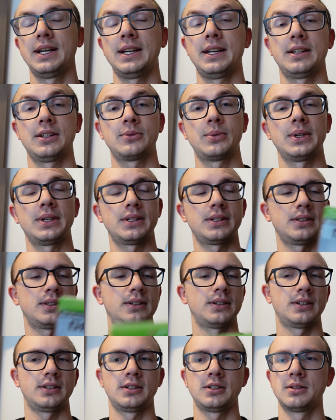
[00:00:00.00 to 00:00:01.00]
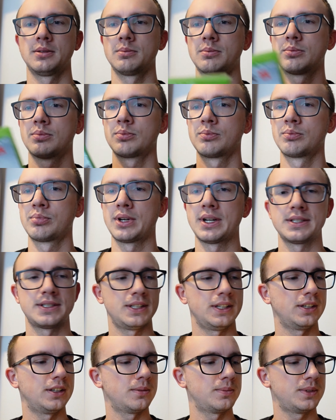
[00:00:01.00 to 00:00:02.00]
And a quick uh,
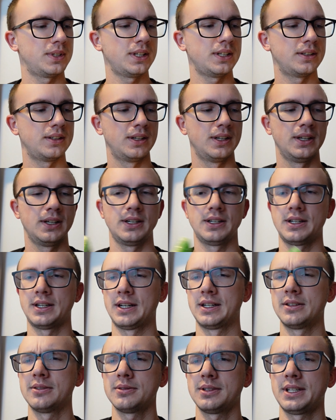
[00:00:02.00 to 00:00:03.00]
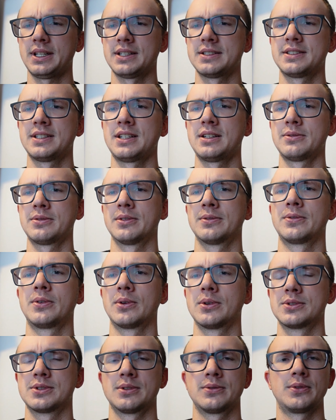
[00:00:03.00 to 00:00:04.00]
pricing update. I don't think I set up for
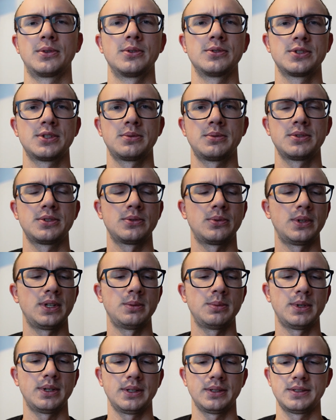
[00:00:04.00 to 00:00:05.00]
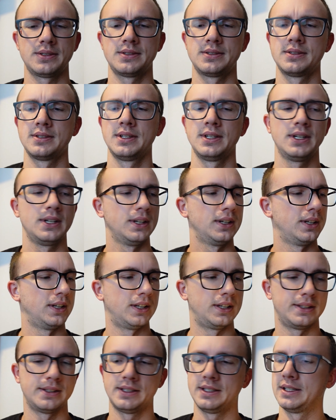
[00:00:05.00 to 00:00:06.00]
Forza. Forza was 20 bucks,
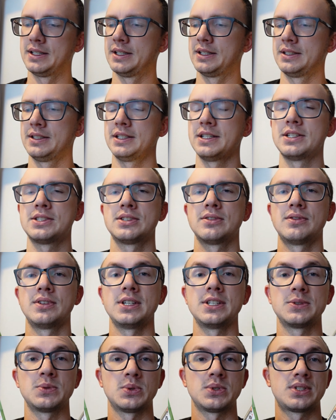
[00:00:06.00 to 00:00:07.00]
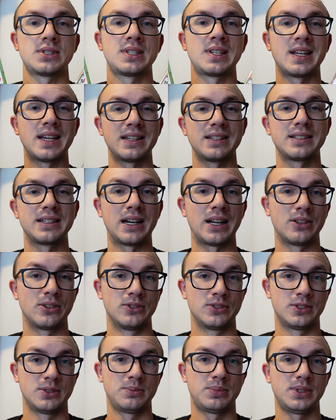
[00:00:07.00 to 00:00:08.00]
and then each of these was
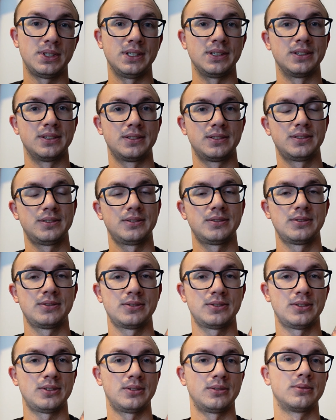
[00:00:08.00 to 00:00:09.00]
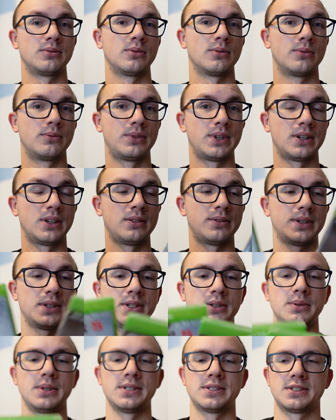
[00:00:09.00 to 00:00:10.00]
$10 a piece. So very, very
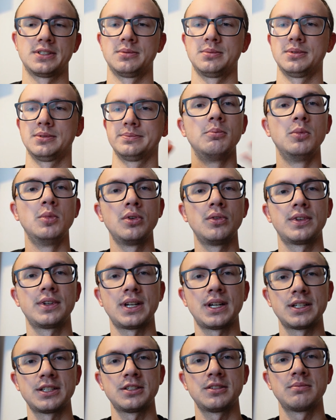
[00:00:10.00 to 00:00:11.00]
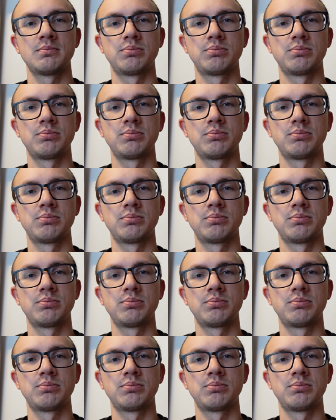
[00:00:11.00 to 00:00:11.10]
reasonable. Moving on to